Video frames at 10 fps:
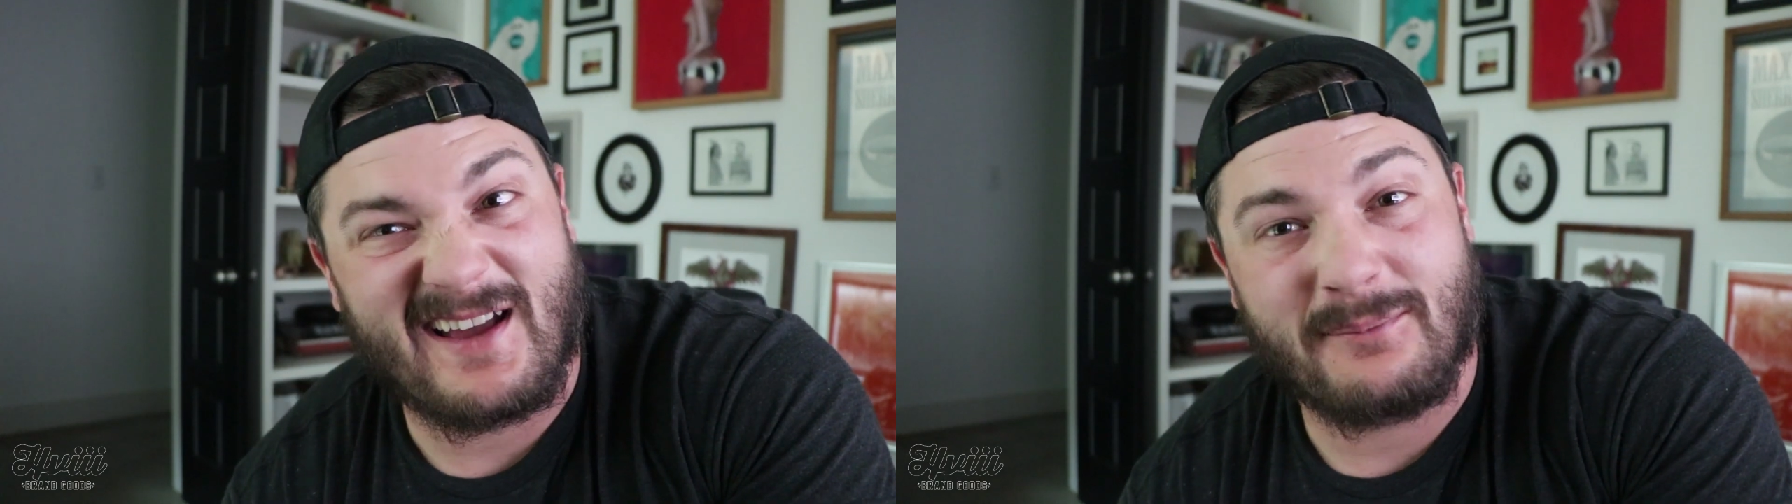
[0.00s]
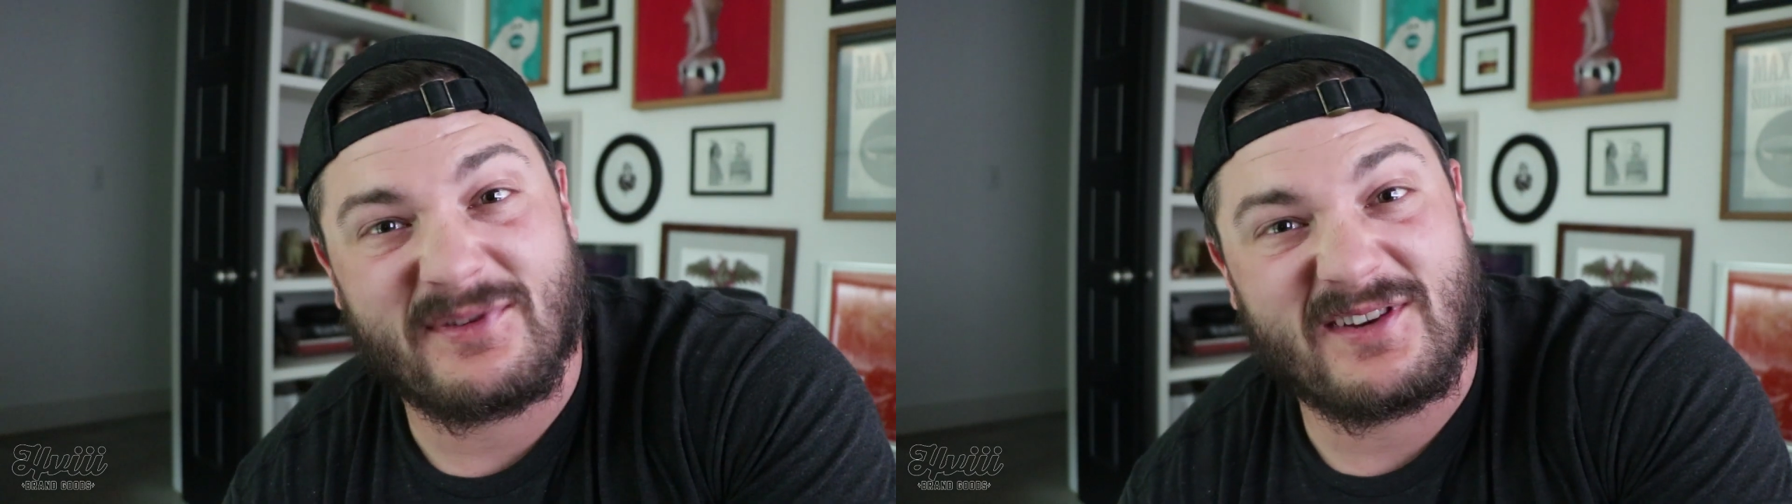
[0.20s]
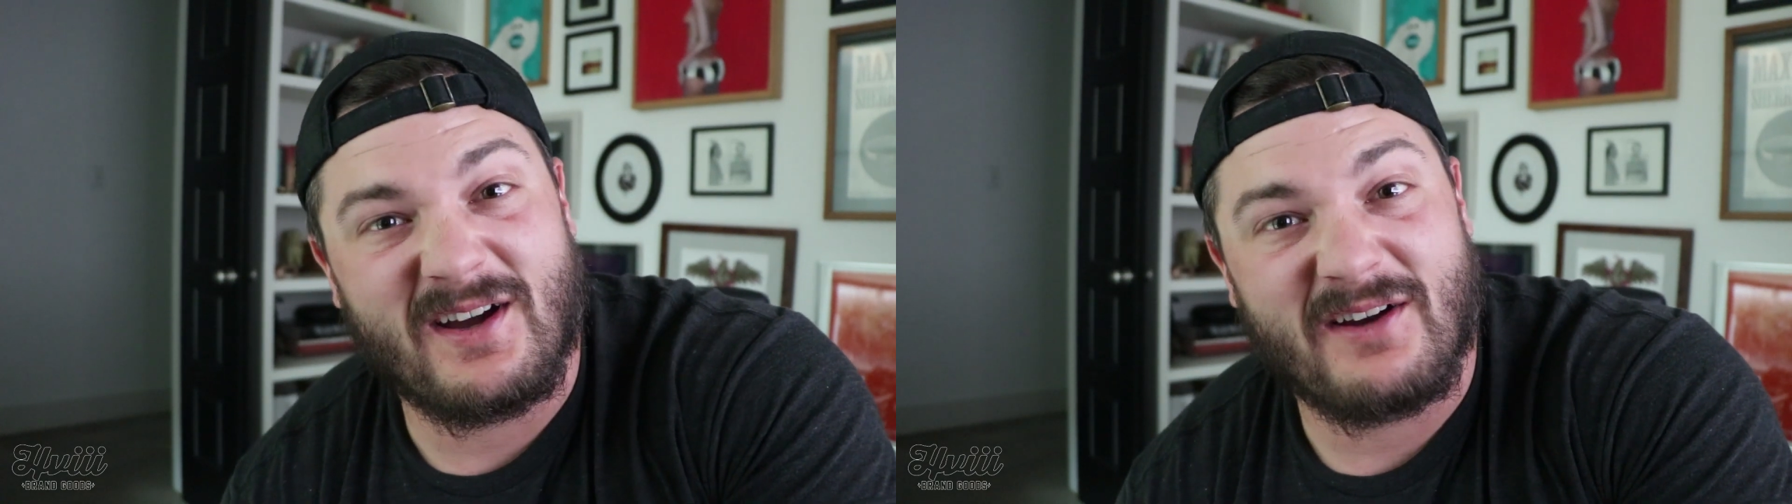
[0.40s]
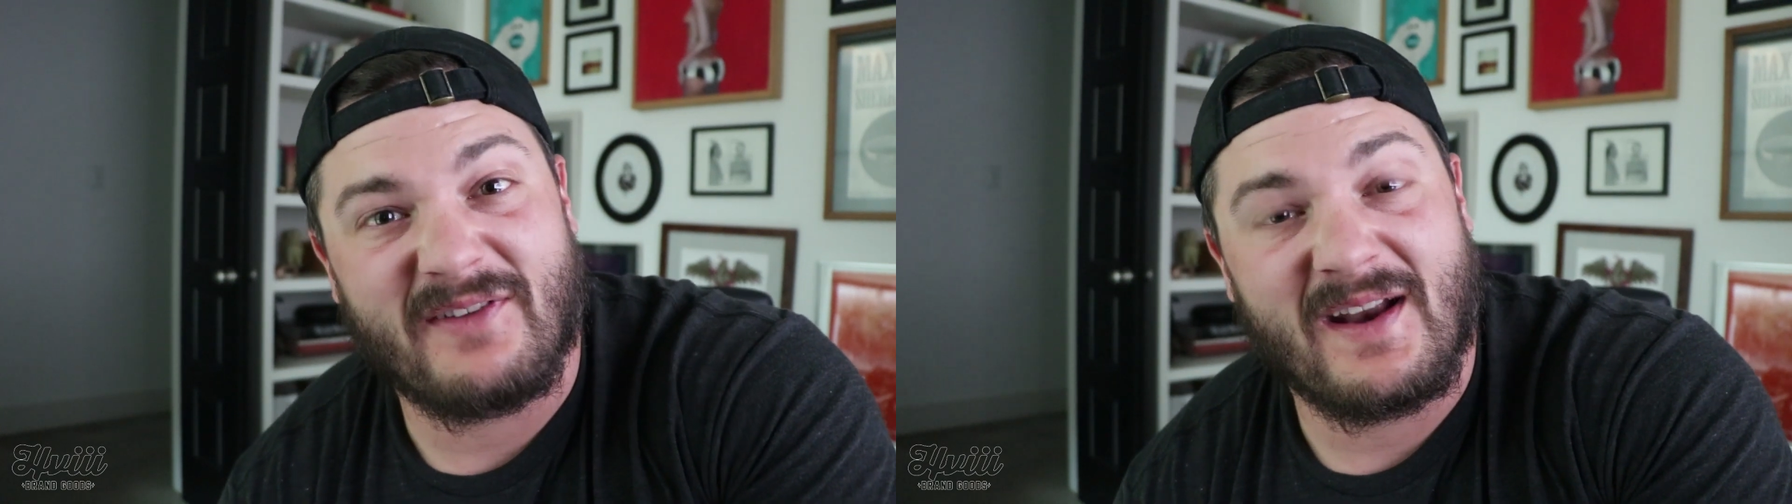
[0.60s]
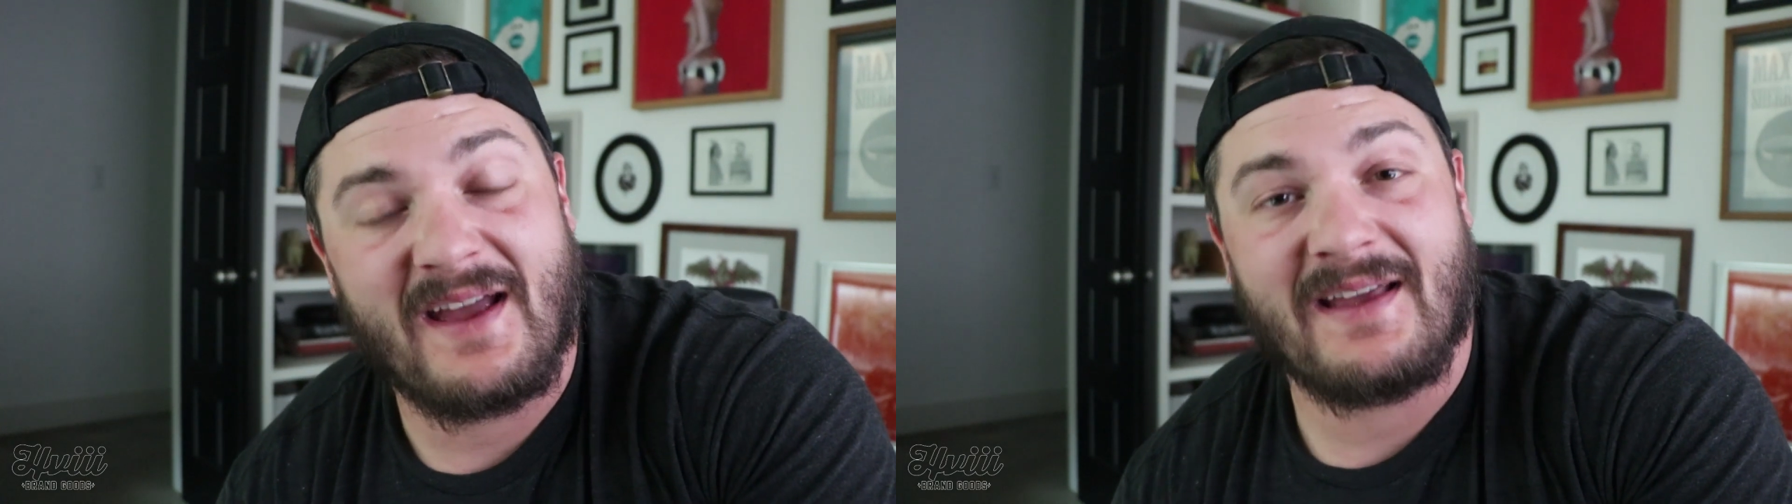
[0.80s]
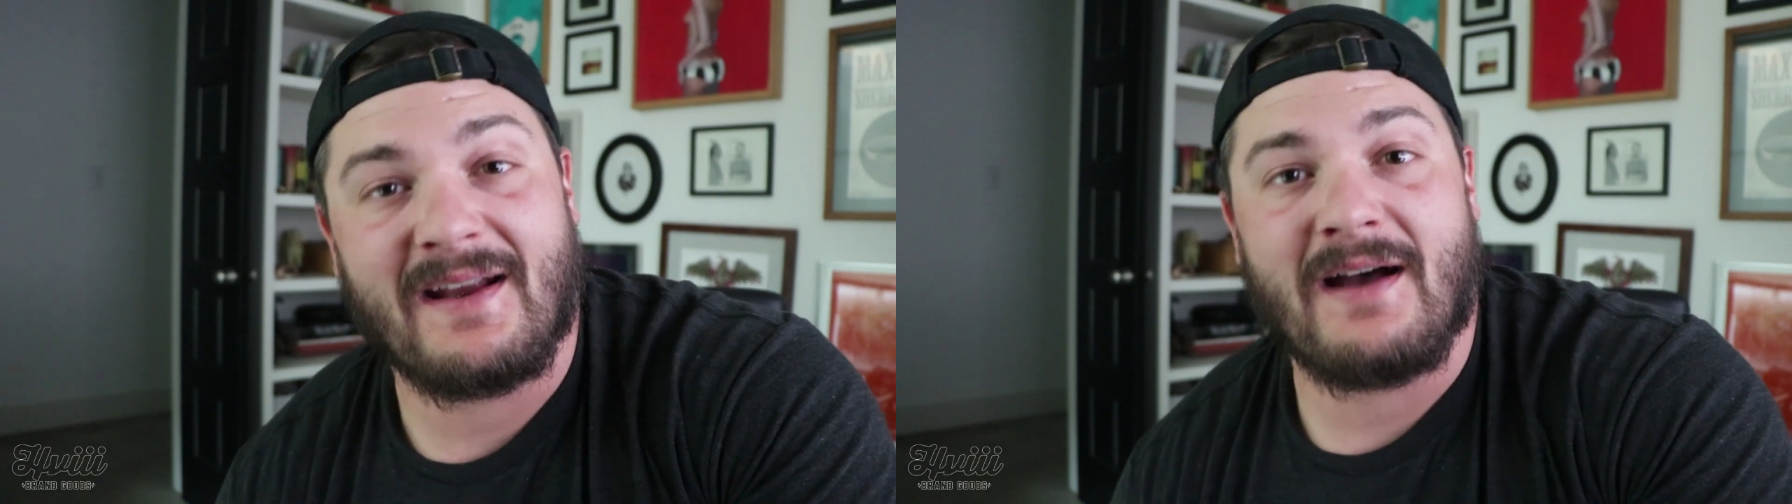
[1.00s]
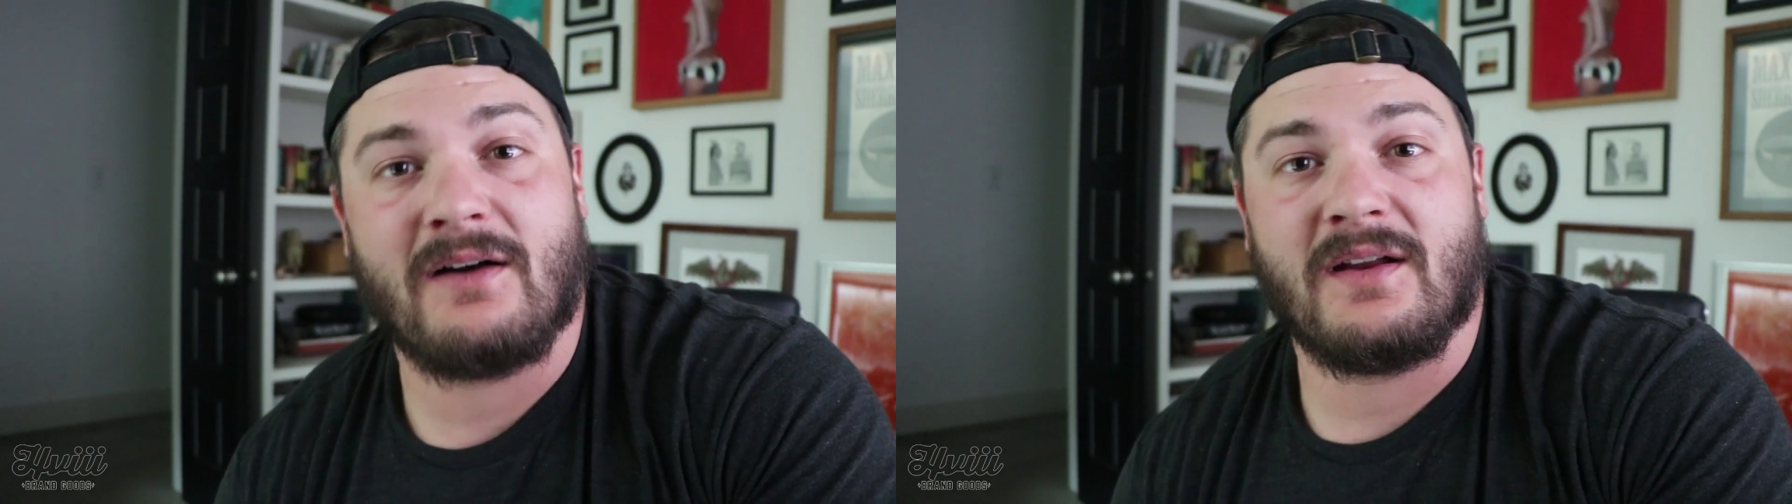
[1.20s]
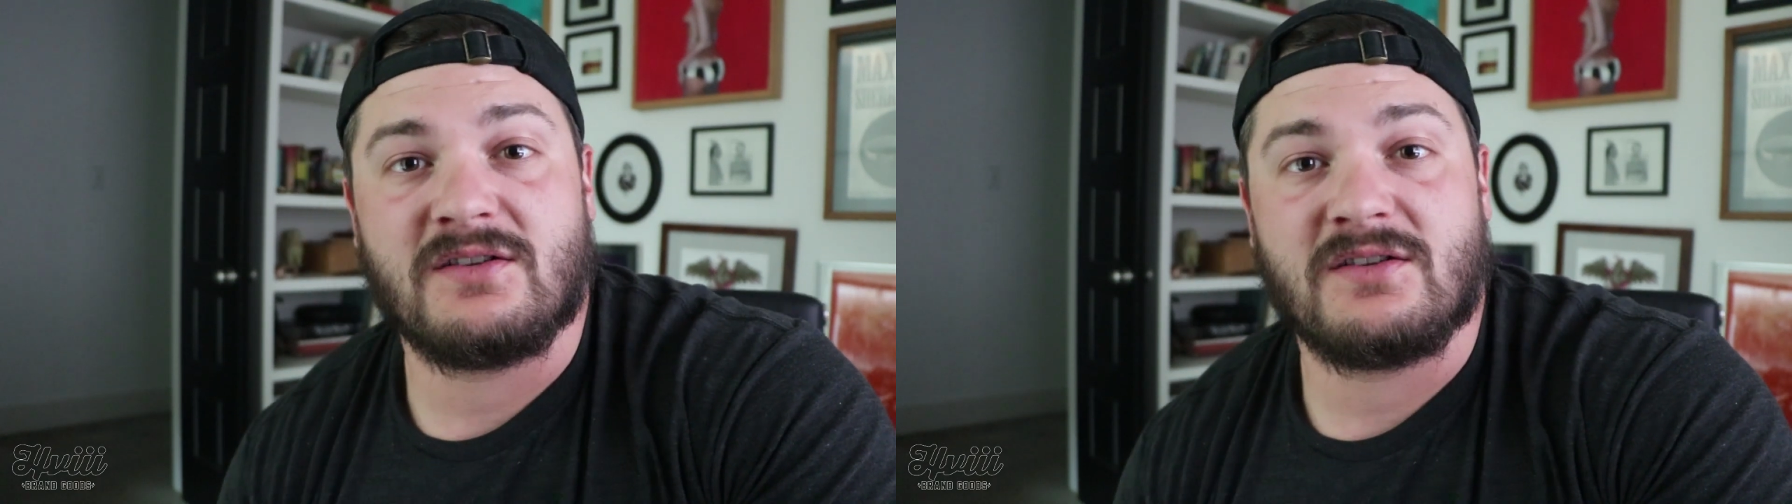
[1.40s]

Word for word: type stuff and hanging out